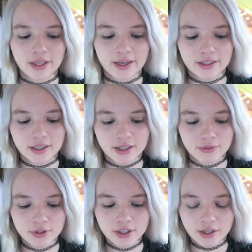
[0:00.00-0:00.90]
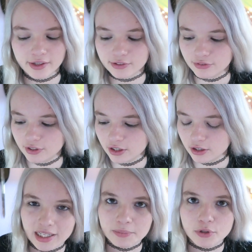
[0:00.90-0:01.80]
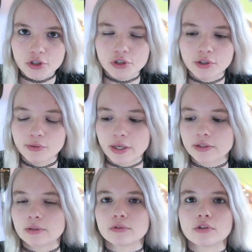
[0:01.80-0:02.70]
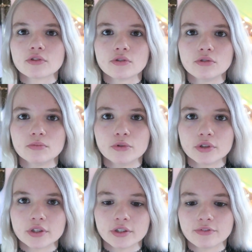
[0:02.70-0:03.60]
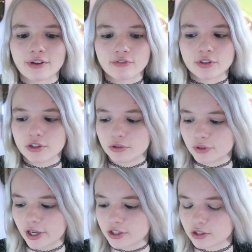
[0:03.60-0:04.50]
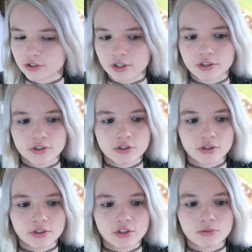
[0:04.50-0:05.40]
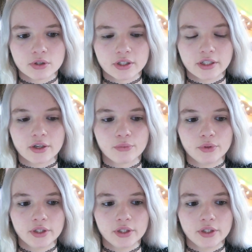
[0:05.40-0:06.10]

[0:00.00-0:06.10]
And I really liked the video, and I'm not sure whether I'm going to do more fan video reactions. I just saw this one, and I